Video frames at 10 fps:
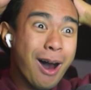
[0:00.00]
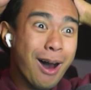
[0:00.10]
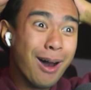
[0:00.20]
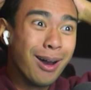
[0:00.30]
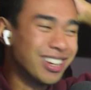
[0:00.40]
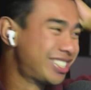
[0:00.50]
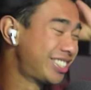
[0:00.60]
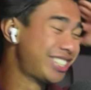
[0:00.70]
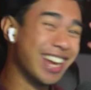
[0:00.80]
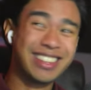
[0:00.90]
Oh,
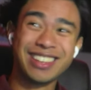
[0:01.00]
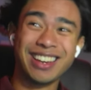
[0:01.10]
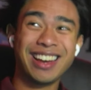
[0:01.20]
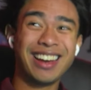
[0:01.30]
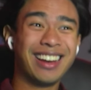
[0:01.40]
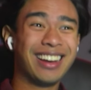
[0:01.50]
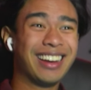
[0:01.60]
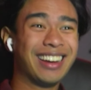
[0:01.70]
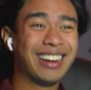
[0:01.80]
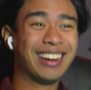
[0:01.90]
shit.
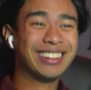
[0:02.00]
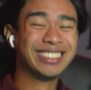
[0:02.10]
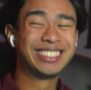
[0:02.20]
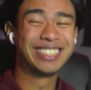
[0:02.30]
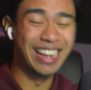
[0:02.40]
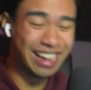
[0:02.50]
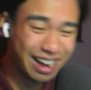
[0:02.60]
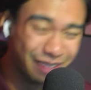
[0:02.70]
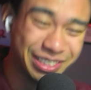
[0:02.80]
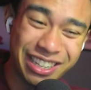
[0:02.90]
Shit,
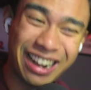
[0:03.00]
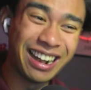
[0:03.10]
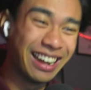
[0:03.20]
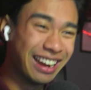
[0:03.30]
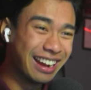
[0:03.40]
I'm sorry.